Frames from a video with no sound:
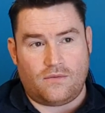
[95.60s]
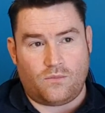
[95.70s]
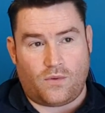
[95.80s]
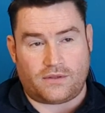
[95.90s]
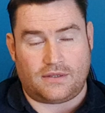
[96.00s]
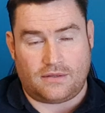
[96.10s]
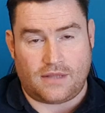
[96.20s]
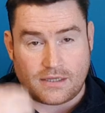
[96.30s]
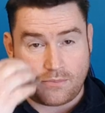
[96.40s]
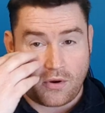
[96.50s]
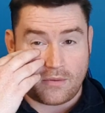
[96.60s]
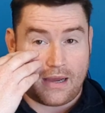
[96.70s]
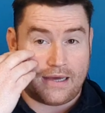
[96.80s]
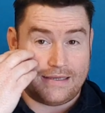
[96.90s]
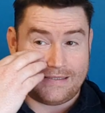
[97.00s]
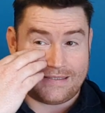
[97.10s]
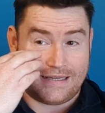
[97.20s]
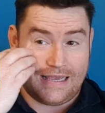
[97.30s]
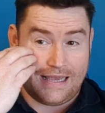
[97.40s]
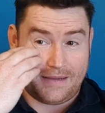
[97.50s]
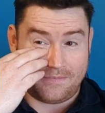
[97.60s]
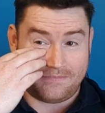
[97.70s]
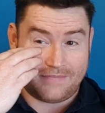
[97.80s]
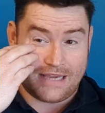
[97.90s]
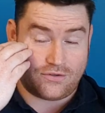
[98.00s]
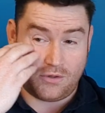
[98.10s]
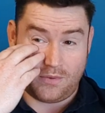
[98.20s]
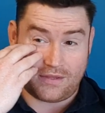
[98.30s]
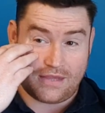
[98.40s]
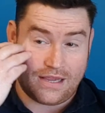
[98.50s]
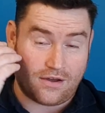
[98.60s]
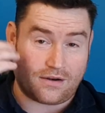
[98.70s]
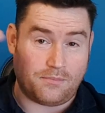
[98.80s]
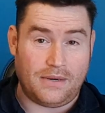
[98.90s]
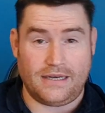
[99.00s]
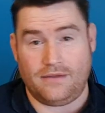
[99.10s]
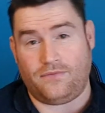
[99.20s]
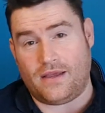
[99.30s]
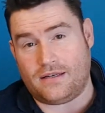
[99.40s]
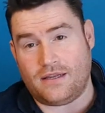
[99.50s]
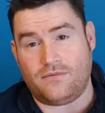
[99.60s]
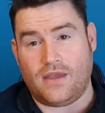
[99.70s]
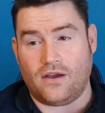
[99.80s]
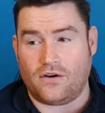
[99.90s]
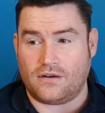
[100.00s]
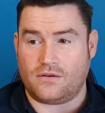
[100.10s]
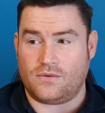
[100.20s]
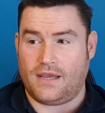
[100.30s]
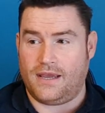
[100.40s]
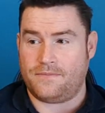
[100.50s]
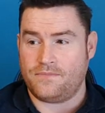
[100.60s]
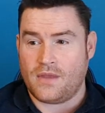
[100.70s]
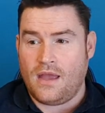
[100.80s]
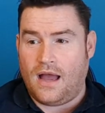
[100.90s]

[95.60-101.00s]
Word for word: what this poor man is um, issued with, he got a completely failed DVA audit, okay?